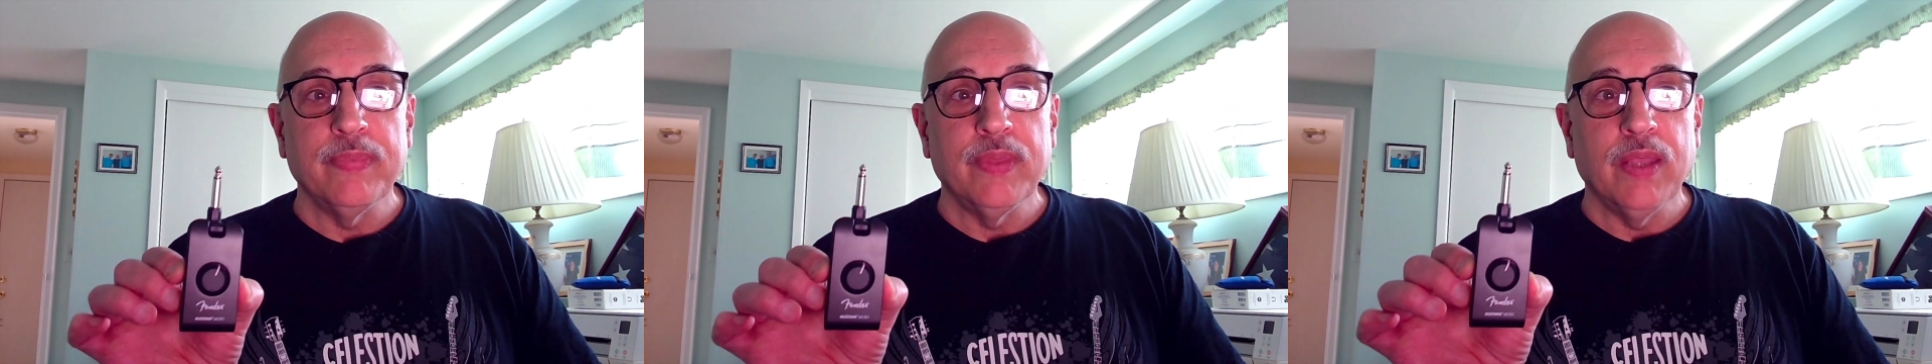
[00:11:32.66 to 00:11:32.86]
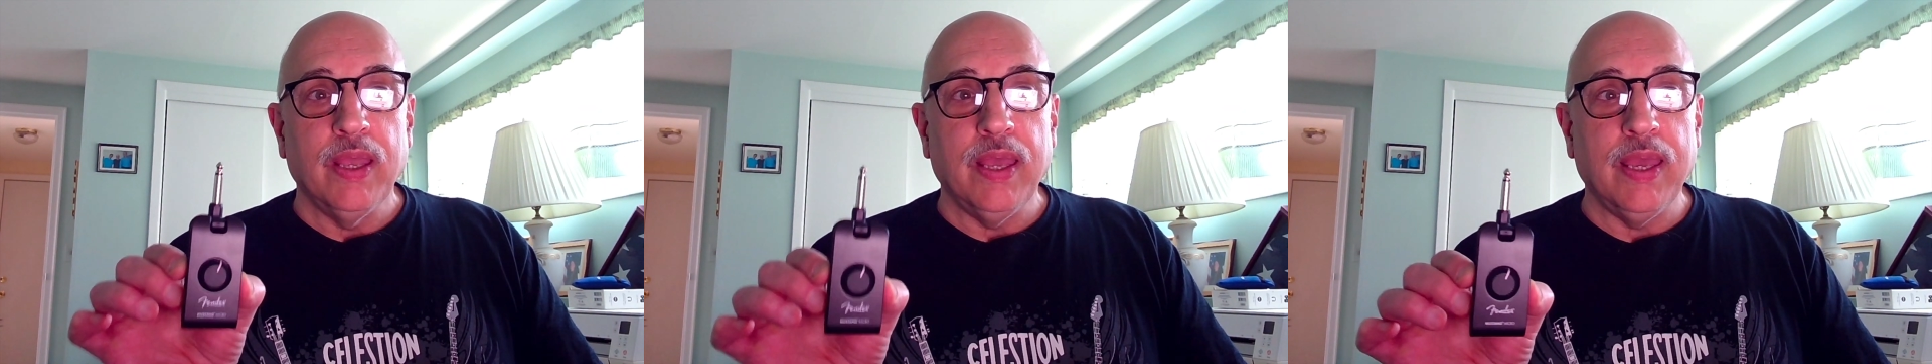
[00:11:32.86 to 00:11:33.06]

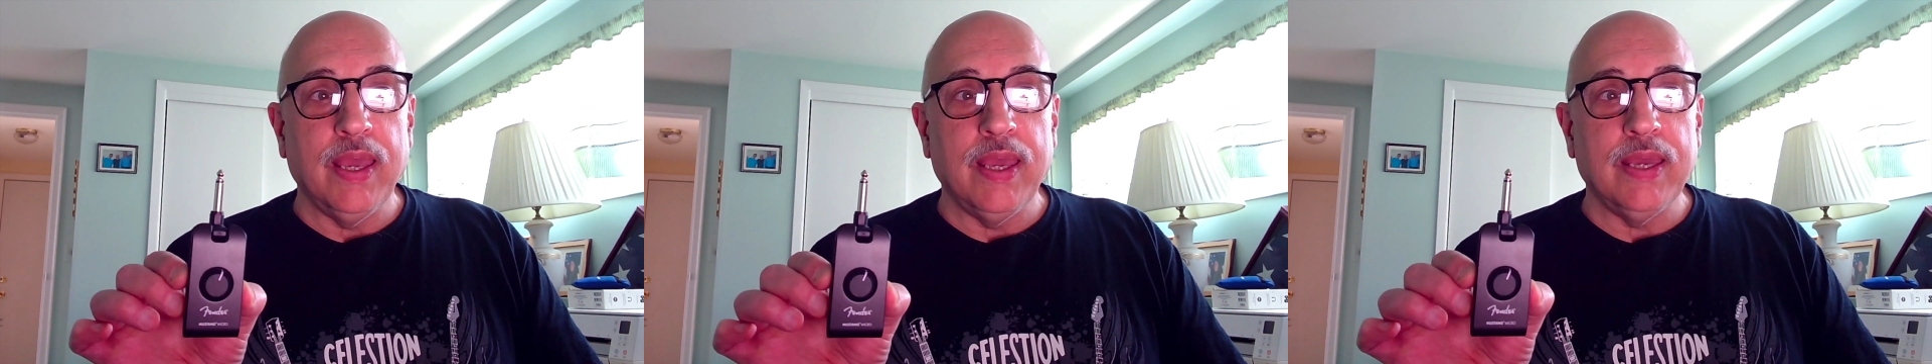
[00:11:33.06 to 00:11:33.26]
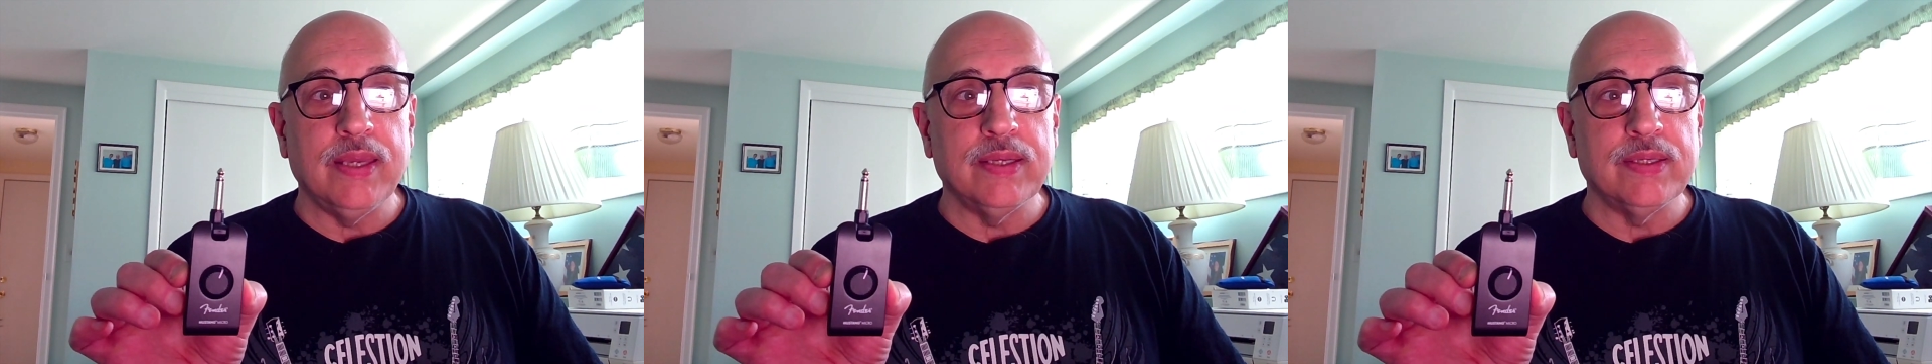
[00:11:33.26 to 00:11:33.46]

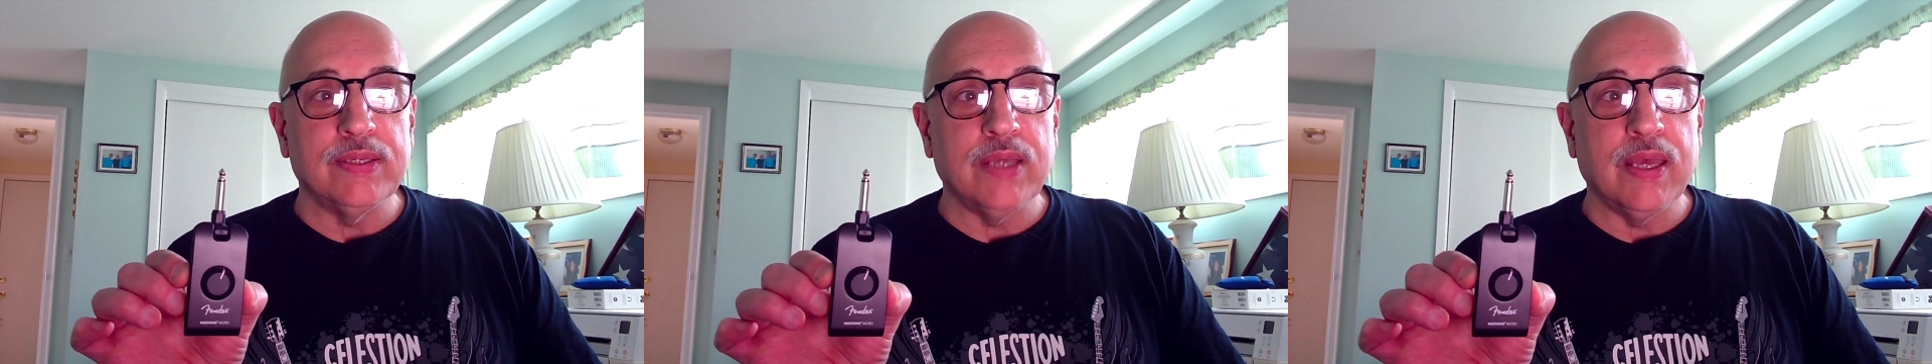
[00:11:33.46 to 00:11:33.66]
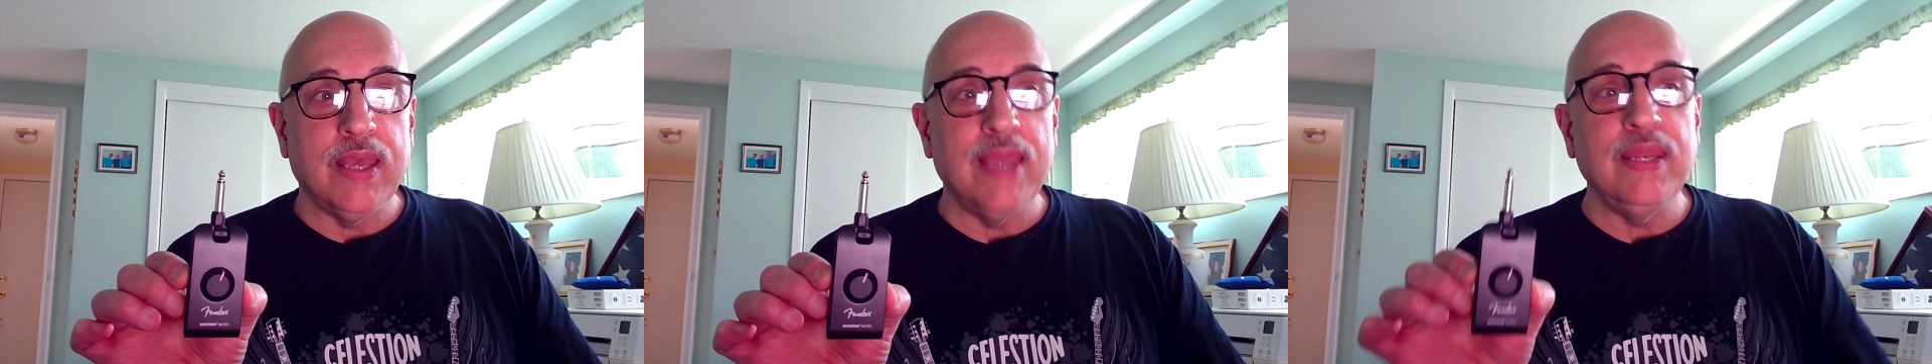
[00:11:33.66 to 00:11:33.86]
And
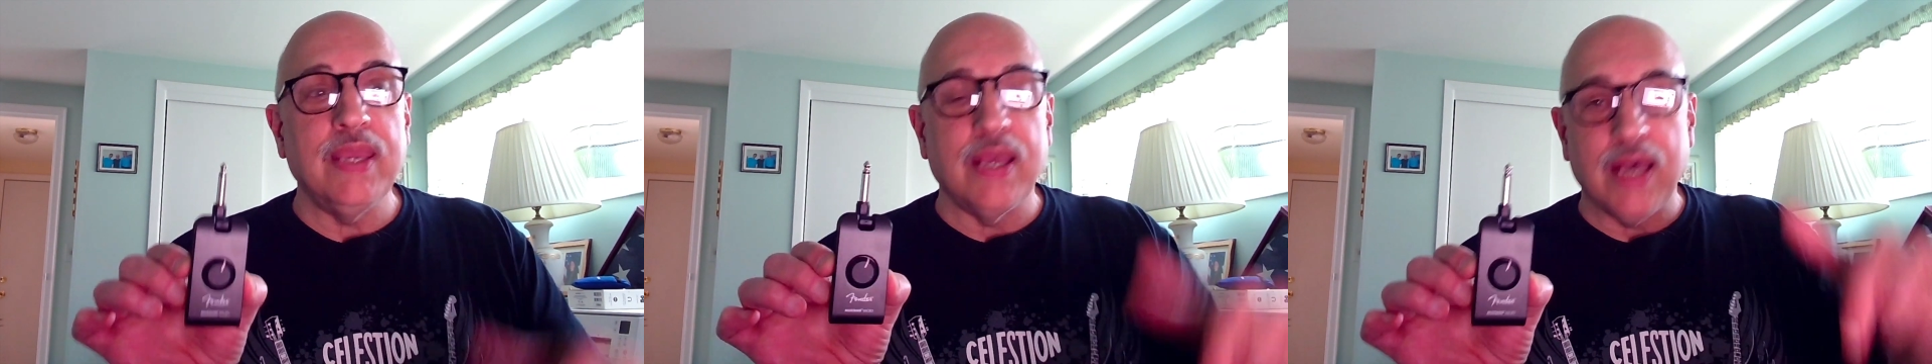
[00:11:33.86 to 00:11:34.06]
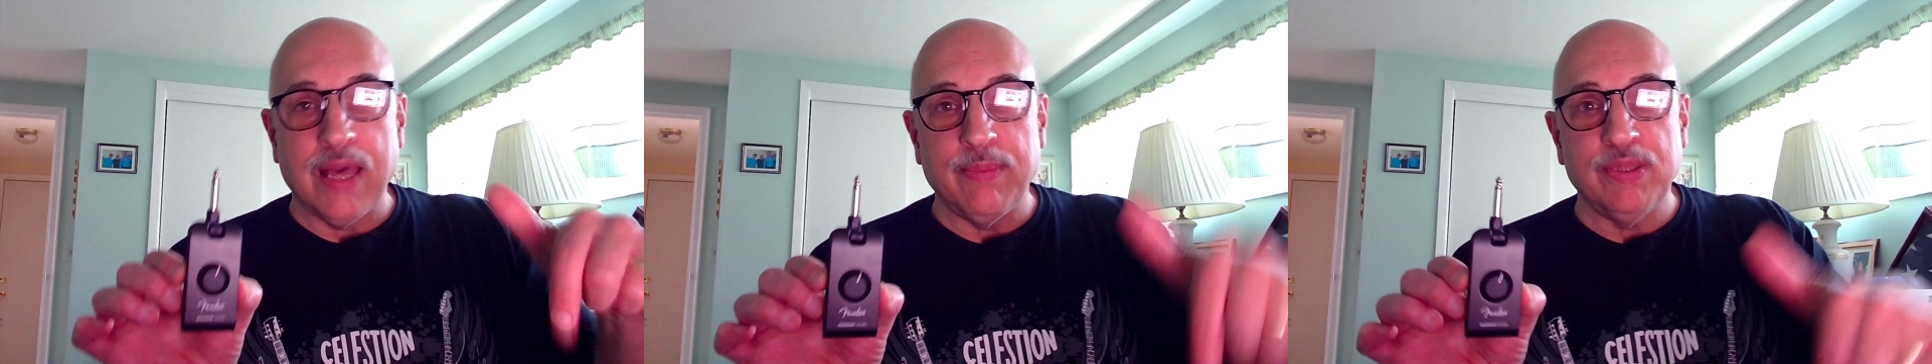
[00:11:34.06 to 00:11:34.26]
any
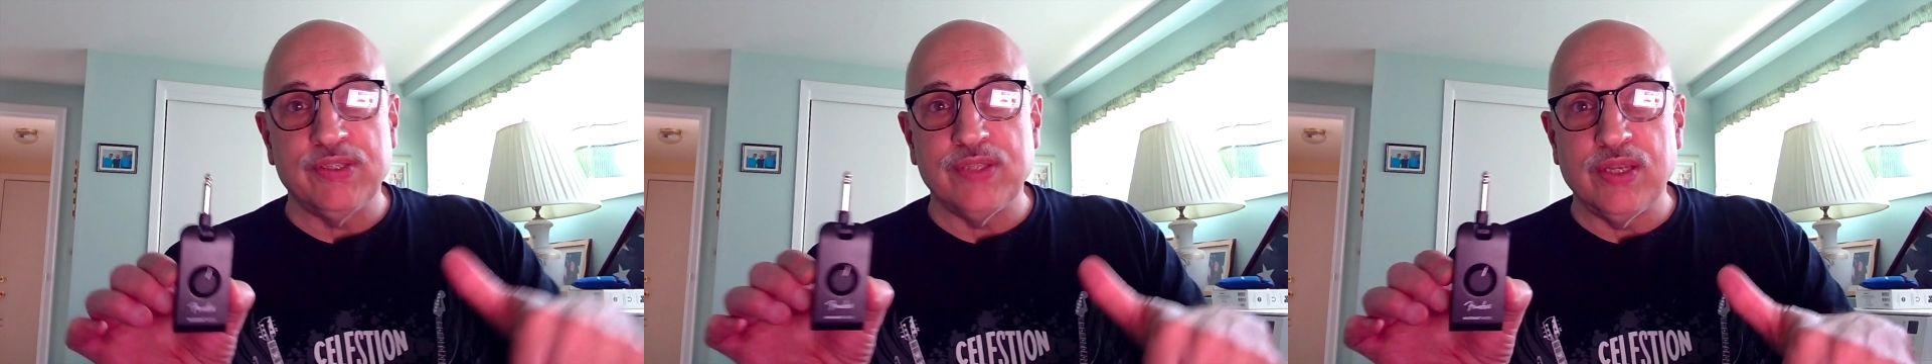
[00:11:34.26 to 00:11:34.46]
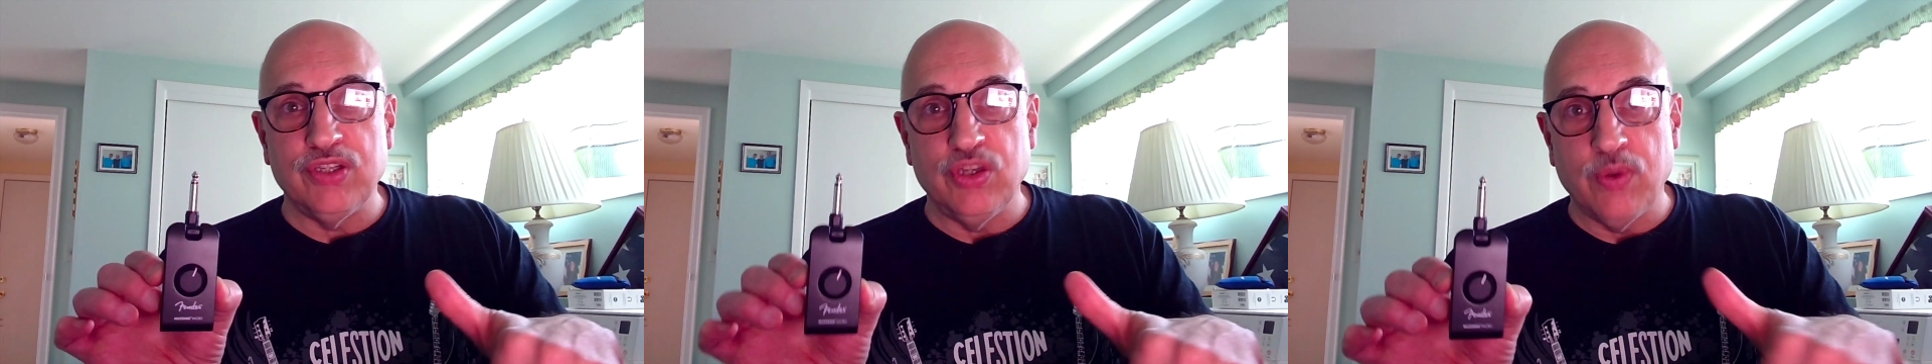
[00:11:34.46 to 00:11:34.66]
comments
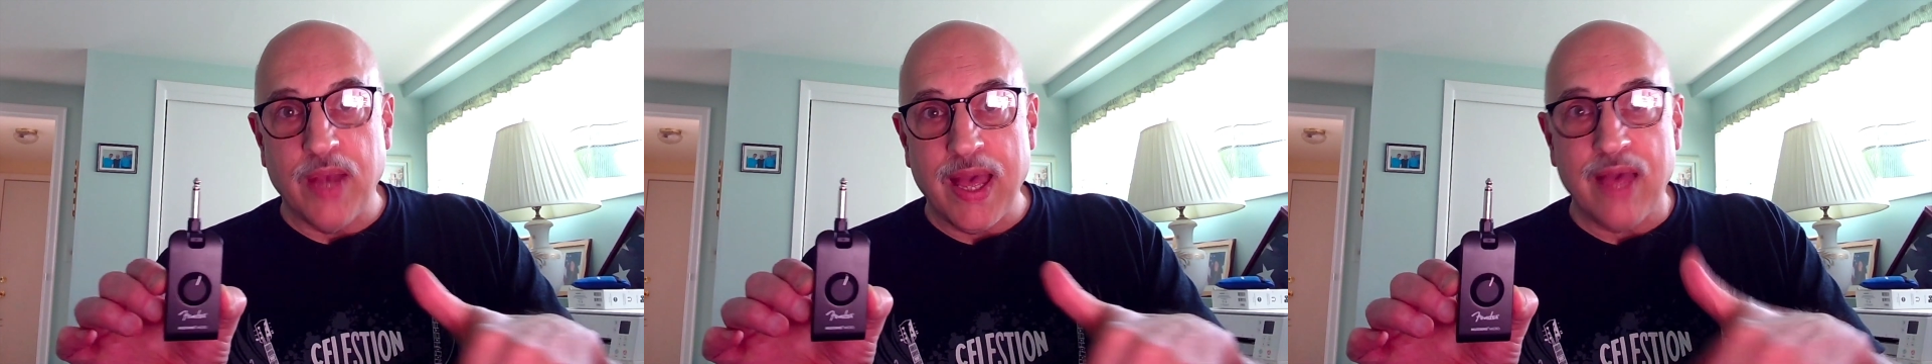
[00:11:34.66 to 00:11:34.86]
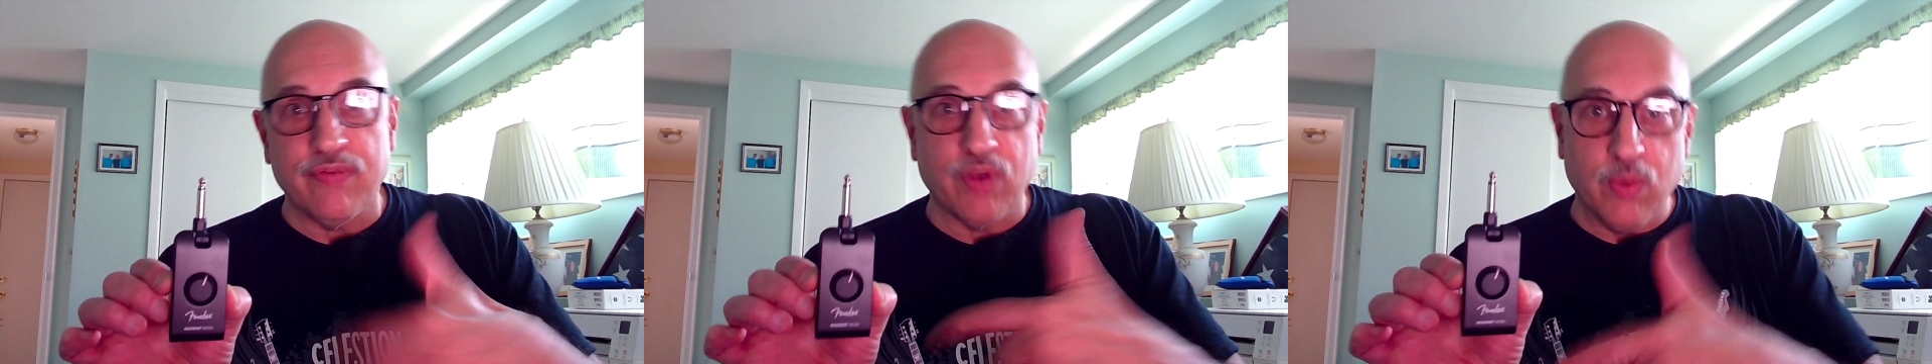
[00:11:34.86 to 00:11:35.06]
that you have,